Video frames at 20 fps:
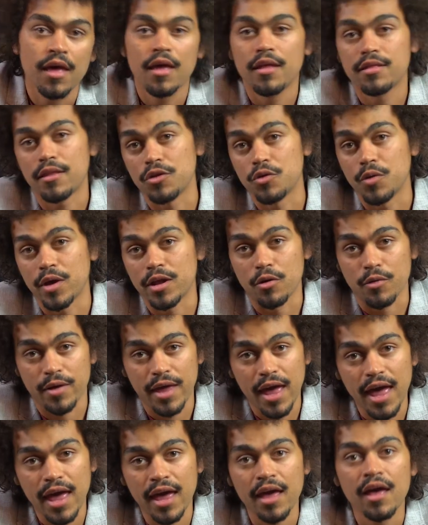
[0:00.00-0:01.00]
Then you hit
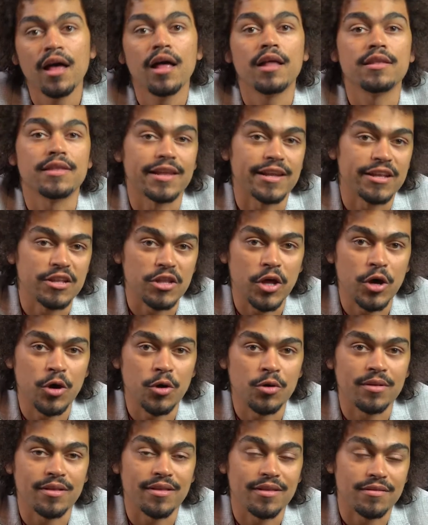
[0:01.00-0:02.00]
OK, let it
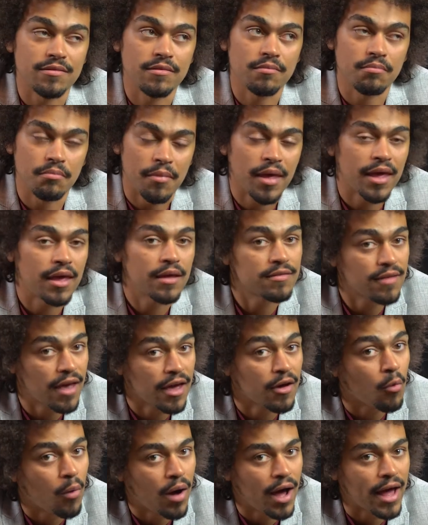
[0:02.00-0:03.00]
load. This may
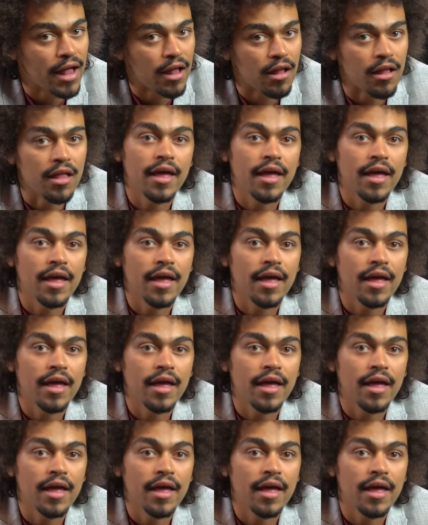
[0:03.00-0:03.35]
take a while,